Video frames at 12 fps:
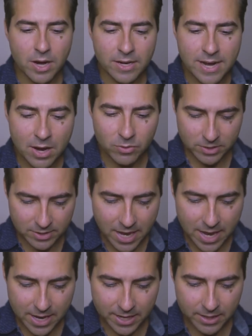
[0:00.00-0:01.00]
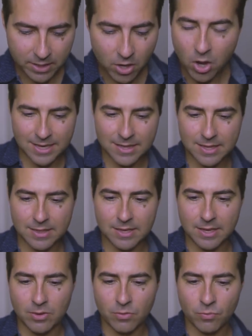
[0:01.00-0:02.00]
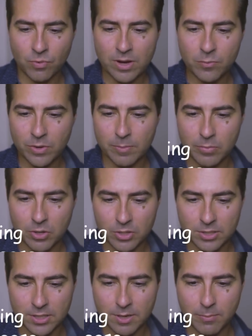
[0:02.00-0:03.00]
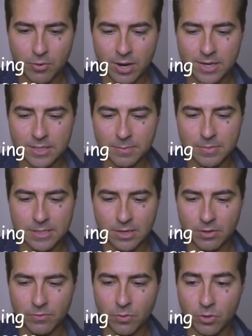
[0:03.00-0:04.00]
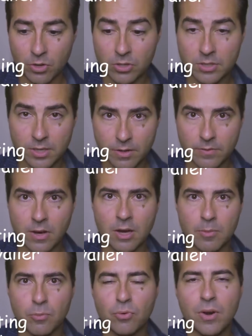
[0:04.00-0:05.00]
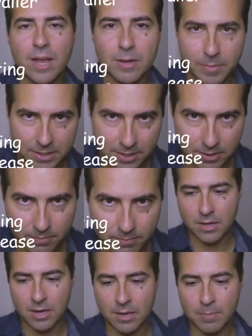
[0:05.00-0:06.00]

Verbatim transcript: is why I now say, think that the right wing person prides himself or herself on pragmatism.